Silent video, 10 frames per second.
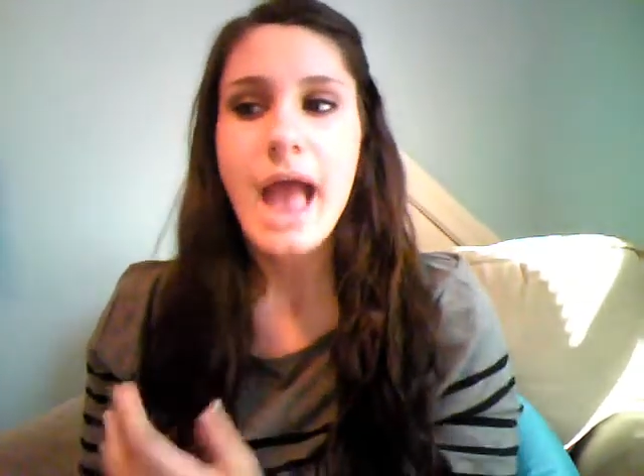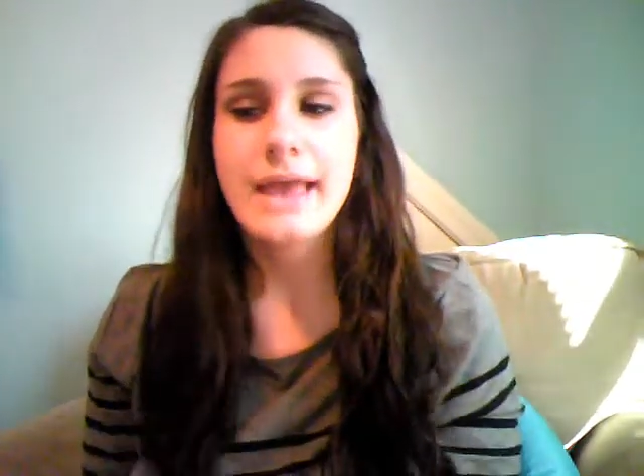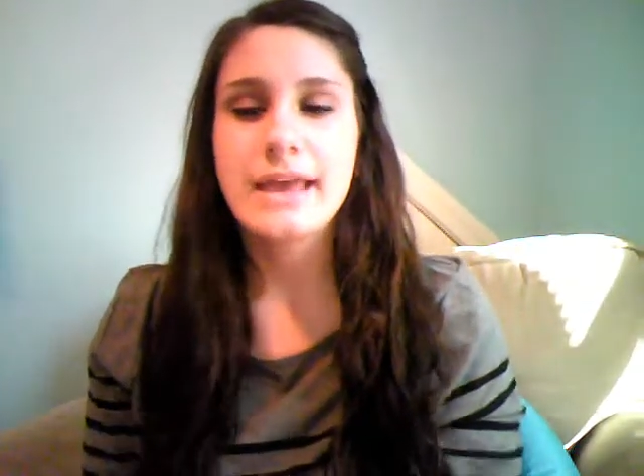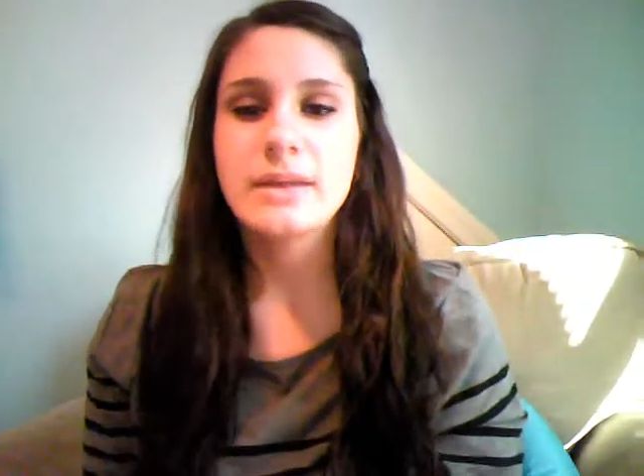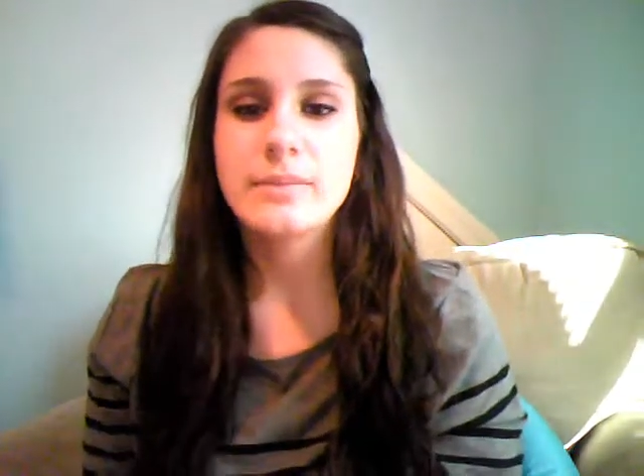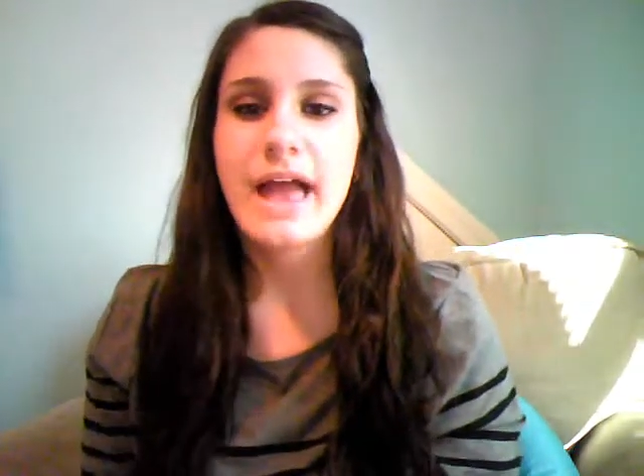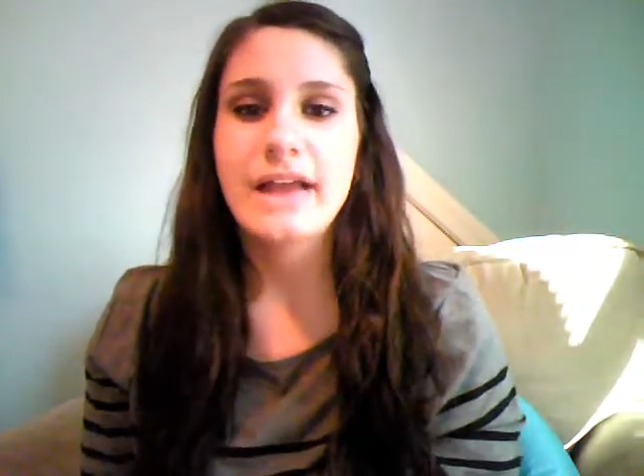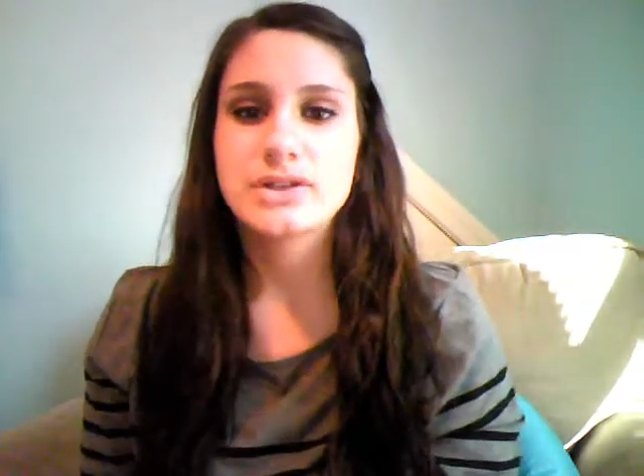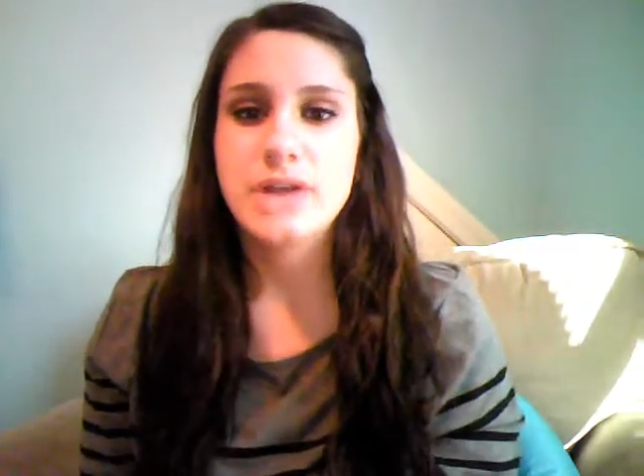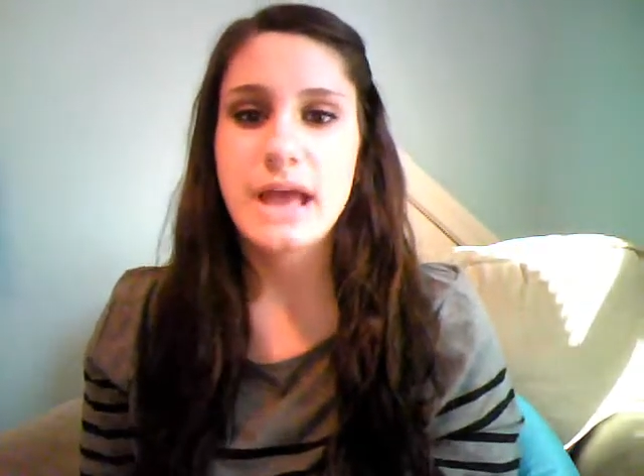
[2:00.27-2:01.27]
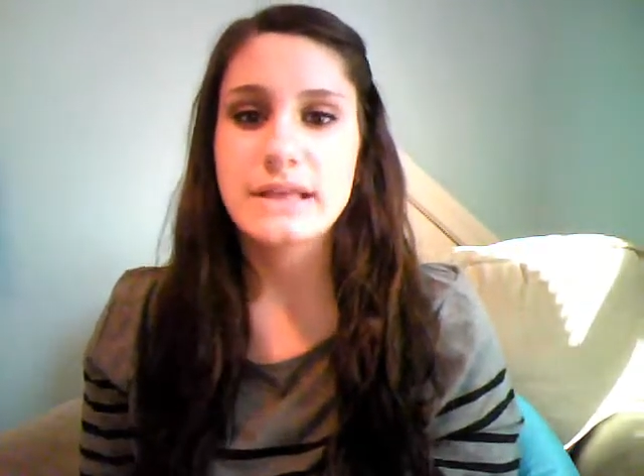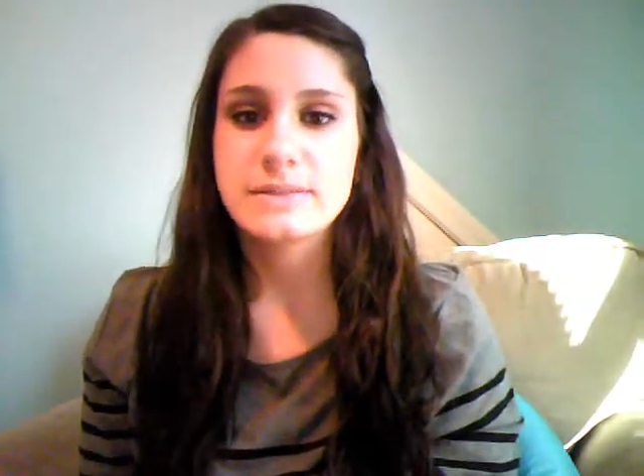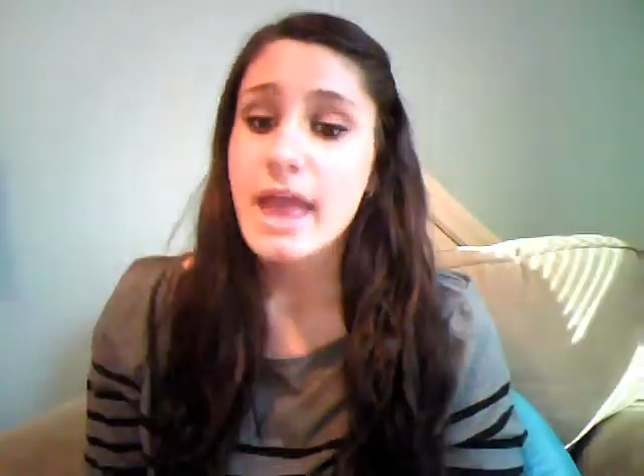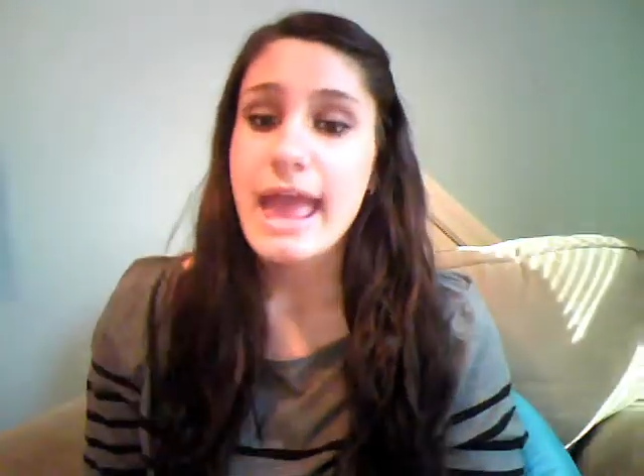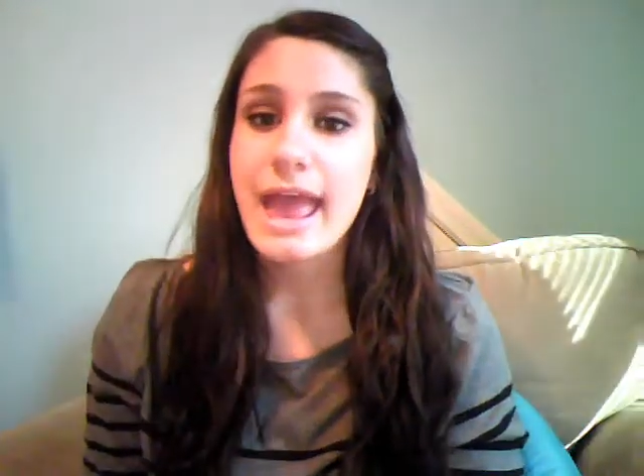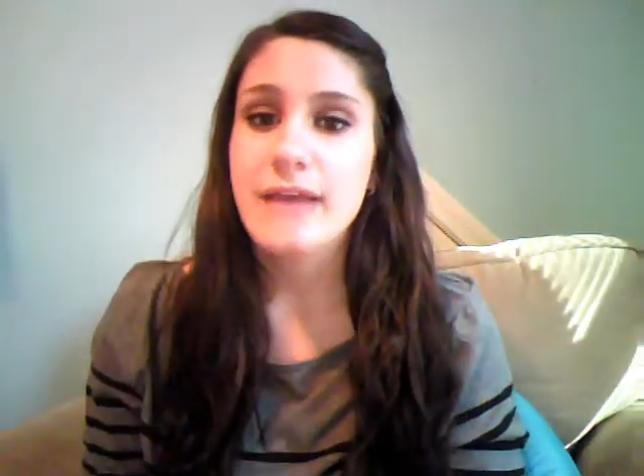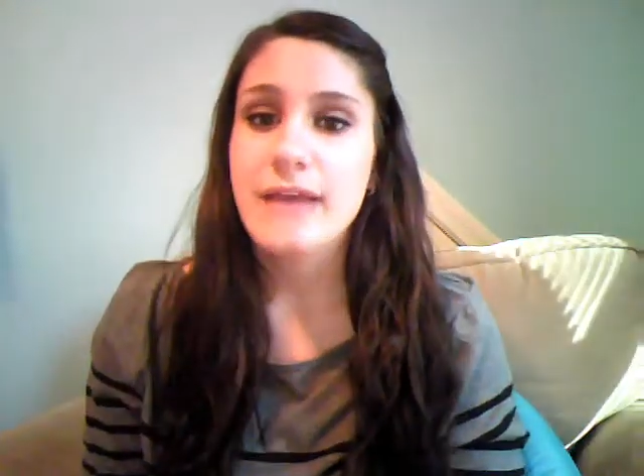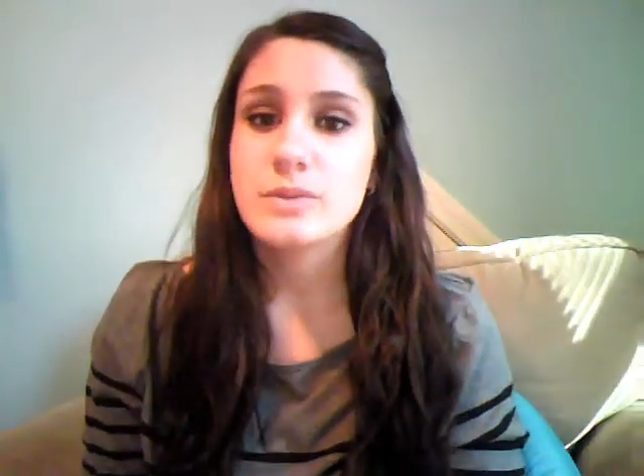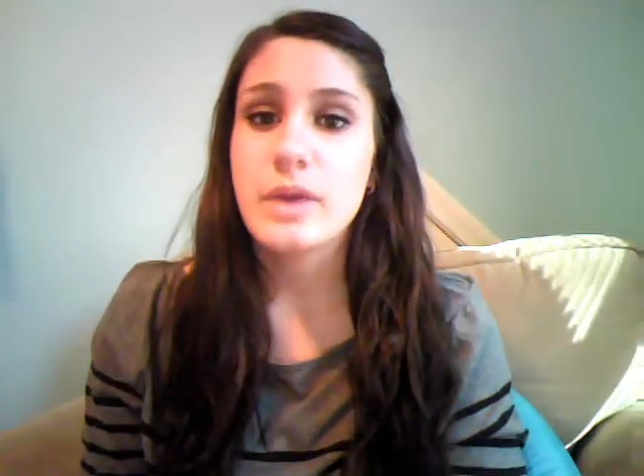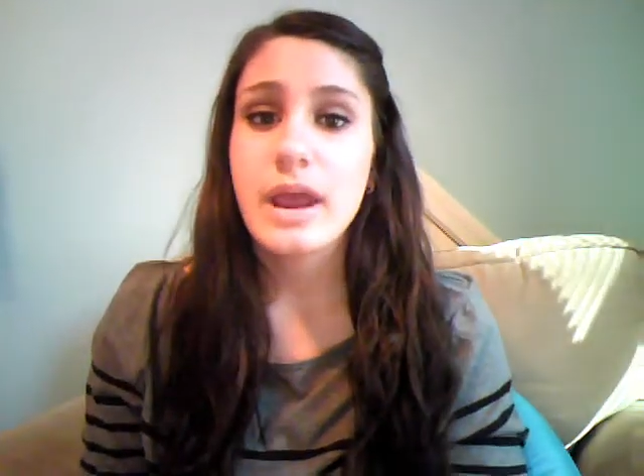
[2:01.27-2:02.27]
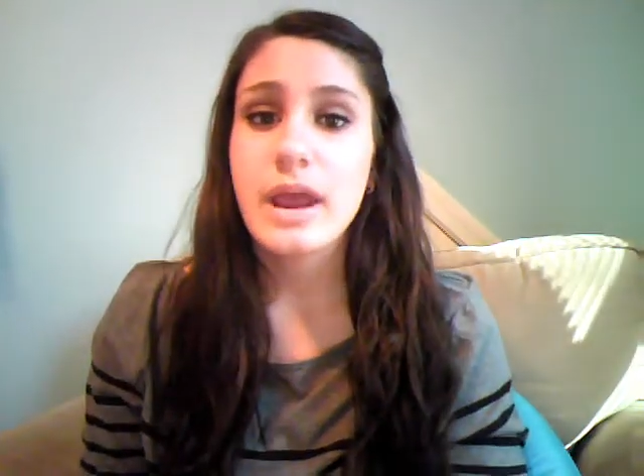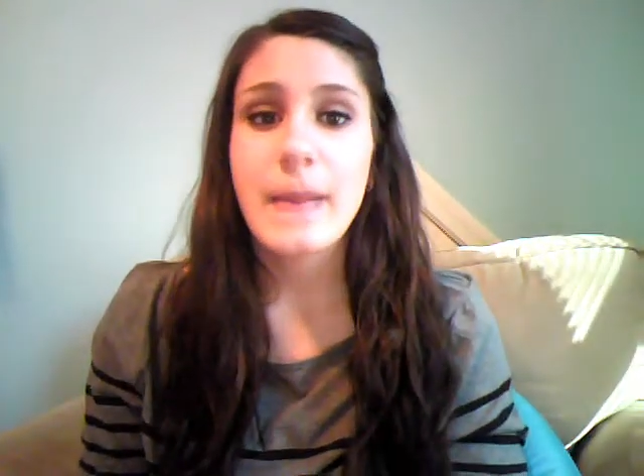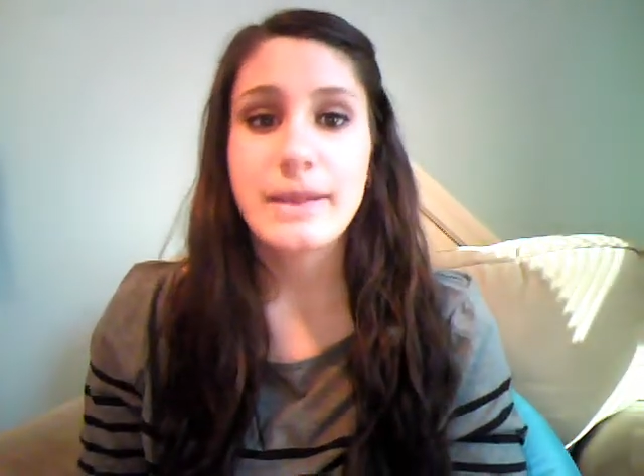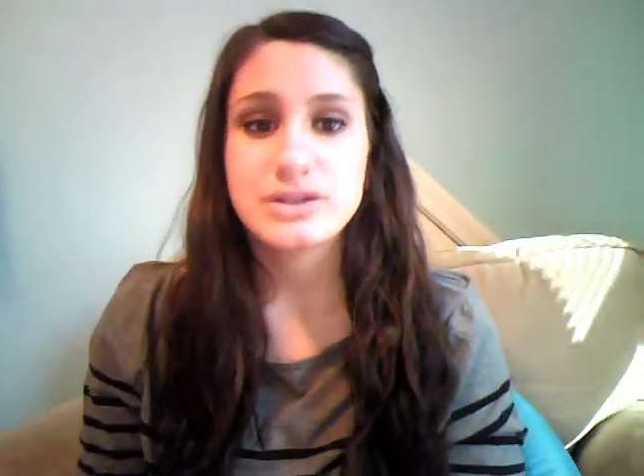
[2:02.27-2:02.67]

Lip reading: I could get a black dress, and where I got